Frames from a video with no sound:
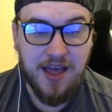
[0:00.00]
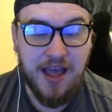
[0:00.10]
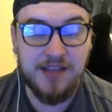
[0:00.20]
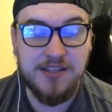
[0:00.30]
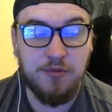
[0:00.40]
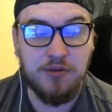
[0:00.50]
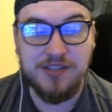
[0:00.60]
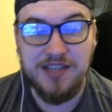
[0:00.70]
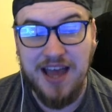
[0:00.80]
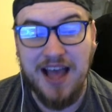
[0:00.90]
81
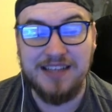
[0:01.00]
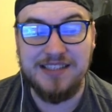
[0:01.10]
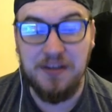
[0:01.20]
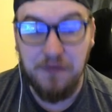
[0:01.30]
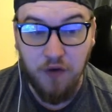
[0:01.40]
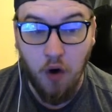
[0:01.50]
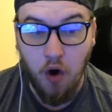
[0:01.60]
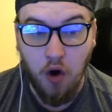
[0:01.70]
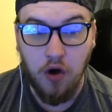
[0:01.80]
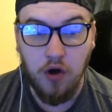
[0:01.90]
to
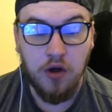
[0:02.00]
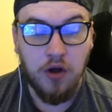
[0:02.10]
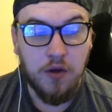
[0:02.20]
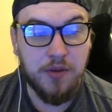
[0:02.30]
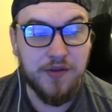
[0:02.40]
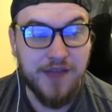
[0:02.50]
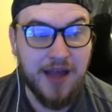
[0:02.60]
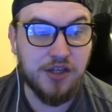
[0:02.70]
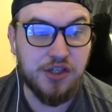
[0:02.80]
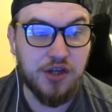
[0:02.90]
94
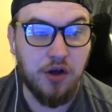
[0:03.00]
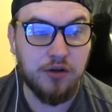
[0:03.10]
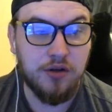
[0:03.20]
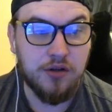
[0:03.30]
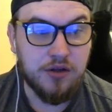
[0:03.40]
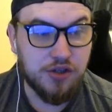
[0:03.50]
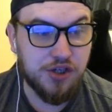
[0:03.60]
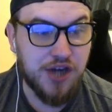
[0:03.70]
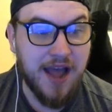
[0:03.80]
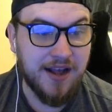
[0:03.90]
potential,
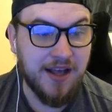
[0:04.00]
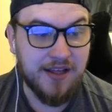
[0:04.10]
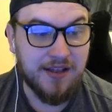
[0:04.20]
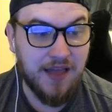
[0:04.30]
Sheng.